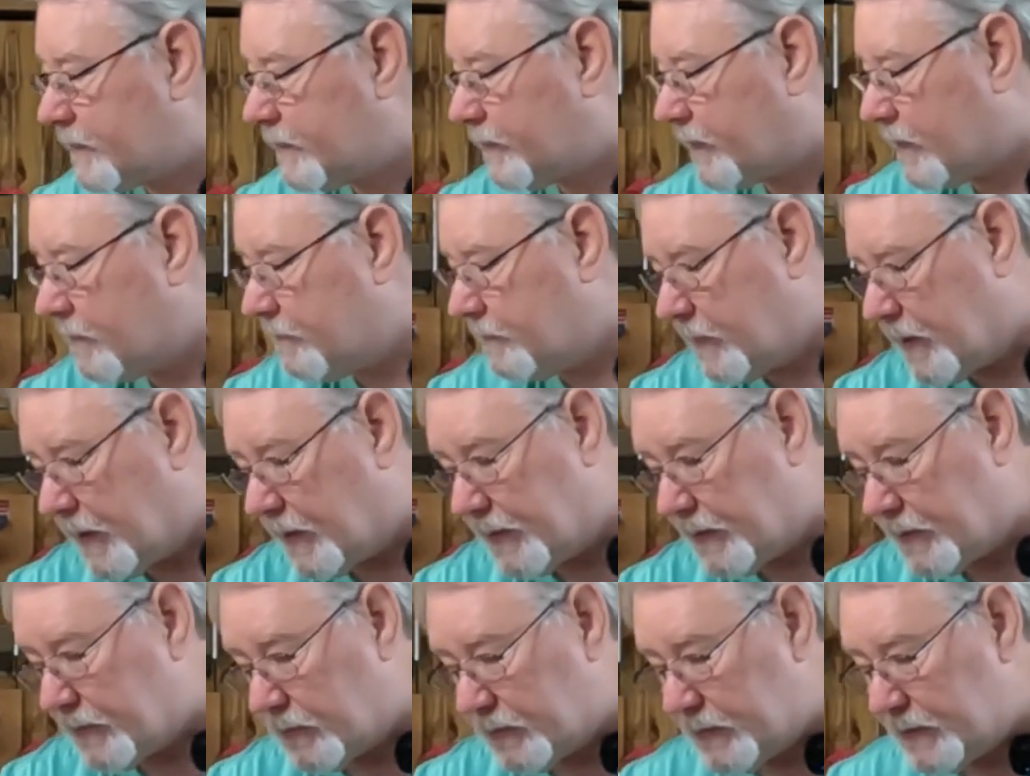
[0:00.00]
from
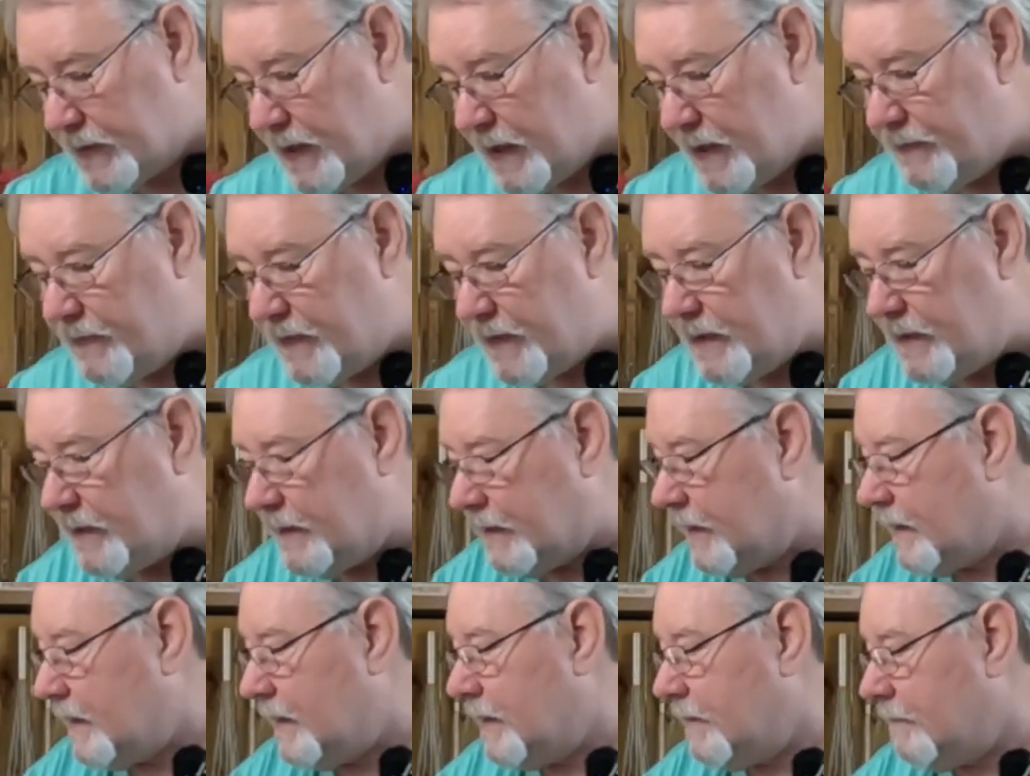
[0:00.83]
the
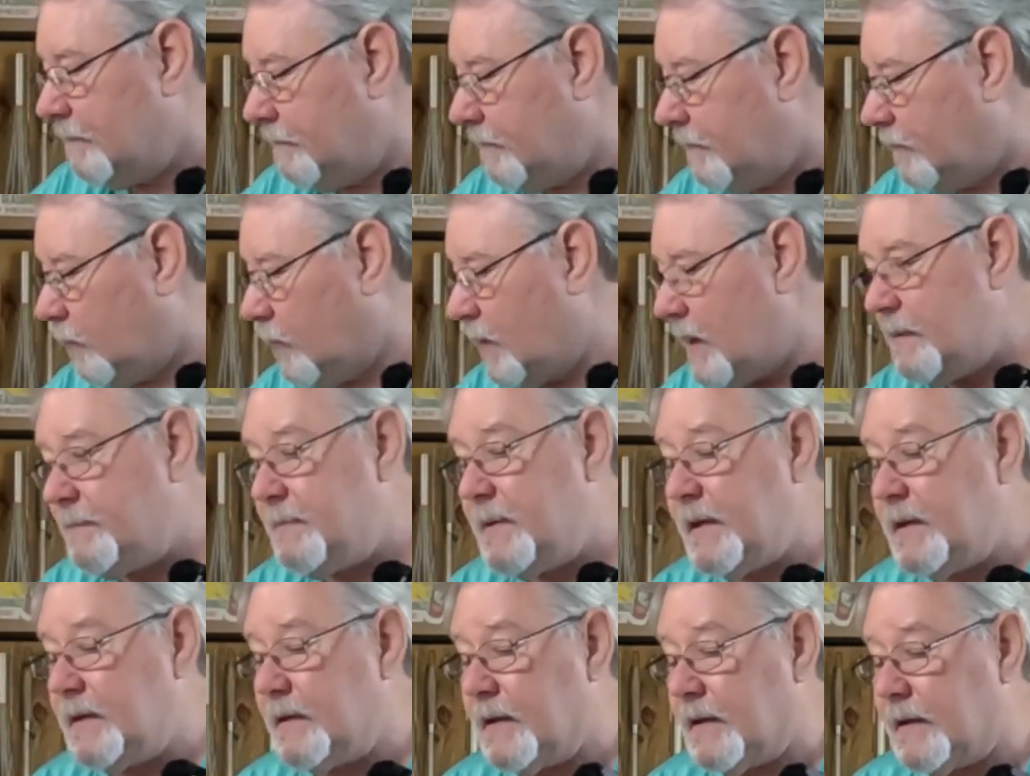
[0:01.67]

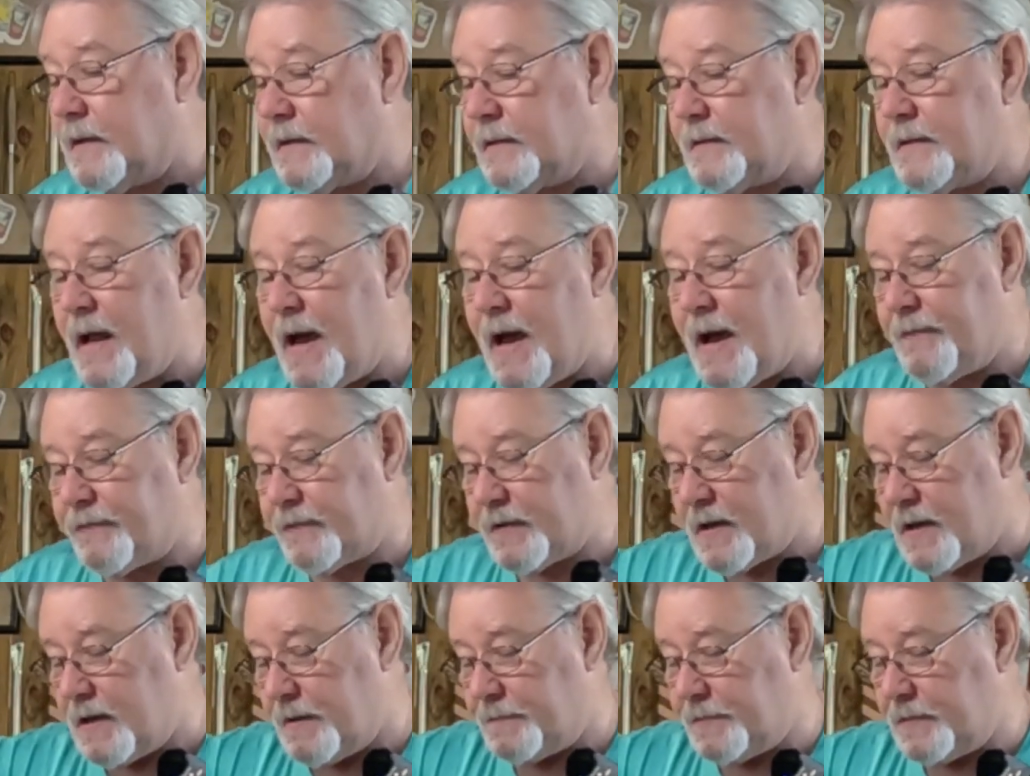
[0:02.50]
Wiebe Knife
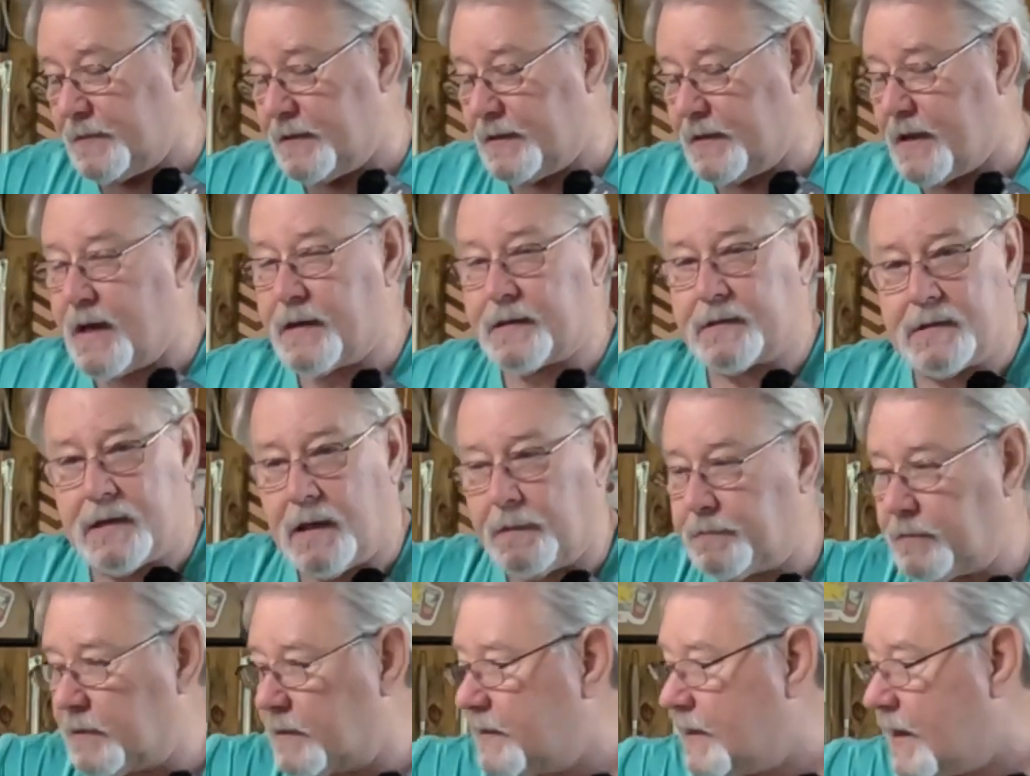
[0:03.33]
Company. Got a
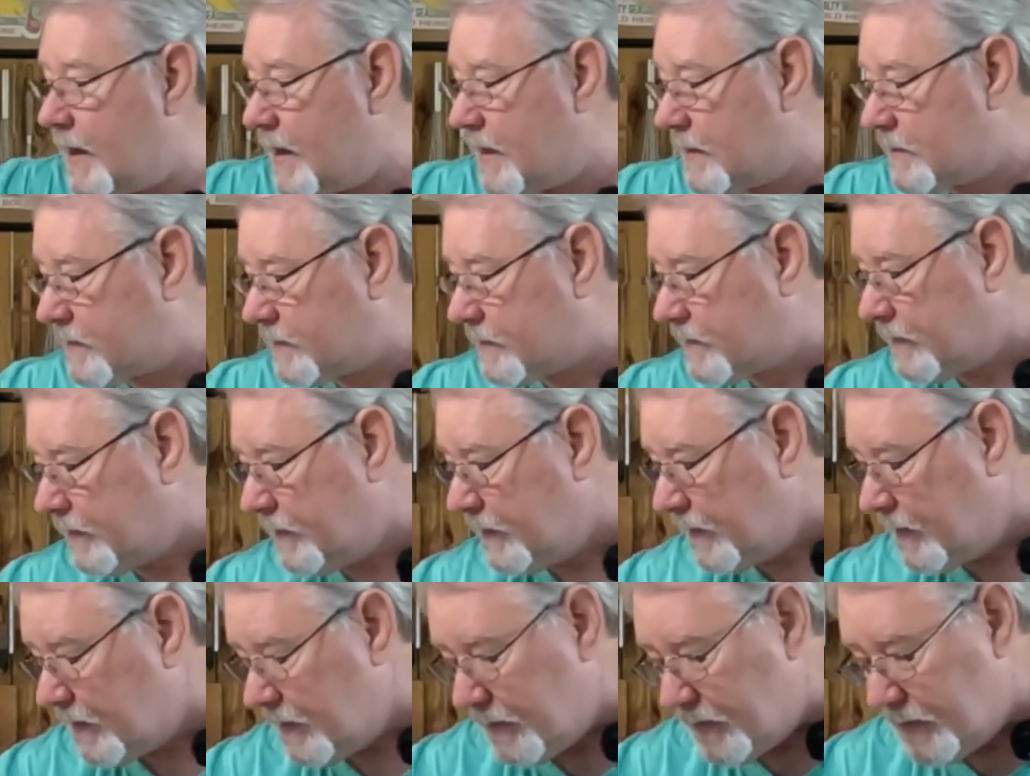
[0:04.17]
couple of nice
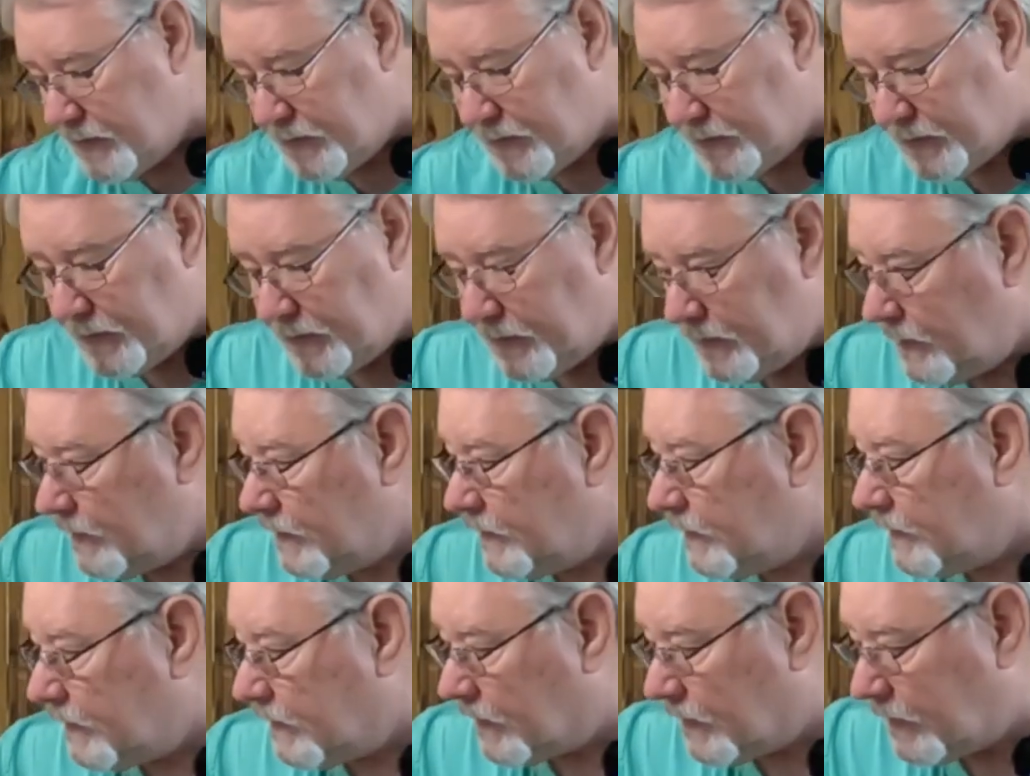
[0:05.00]

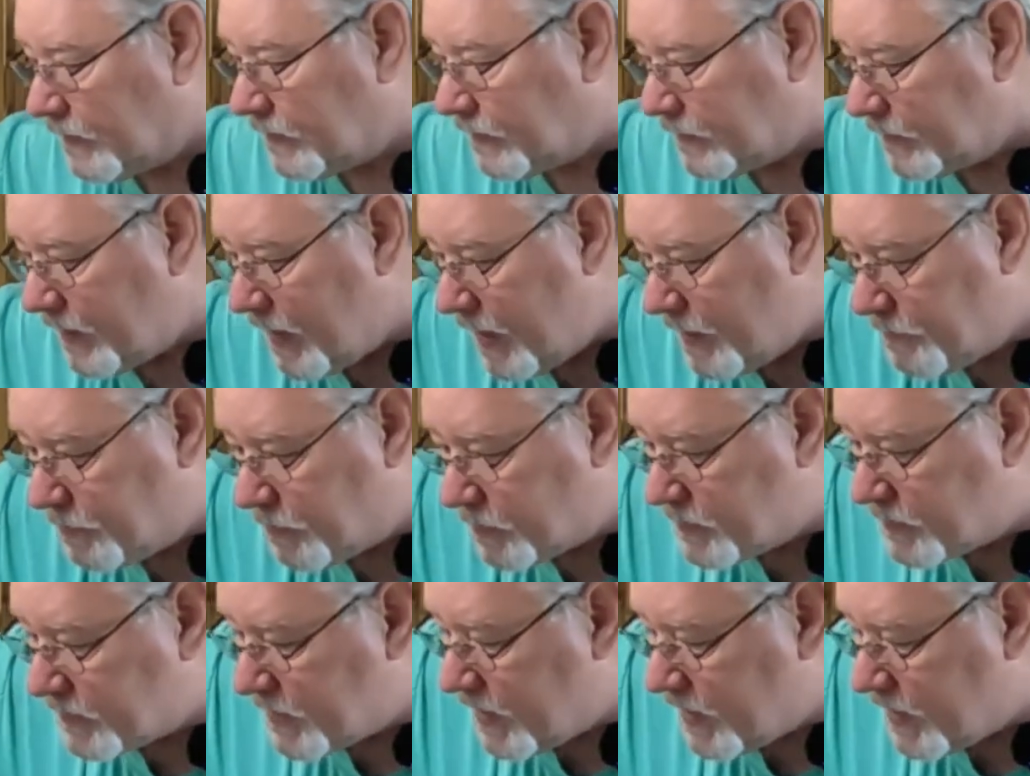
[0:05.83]
aprons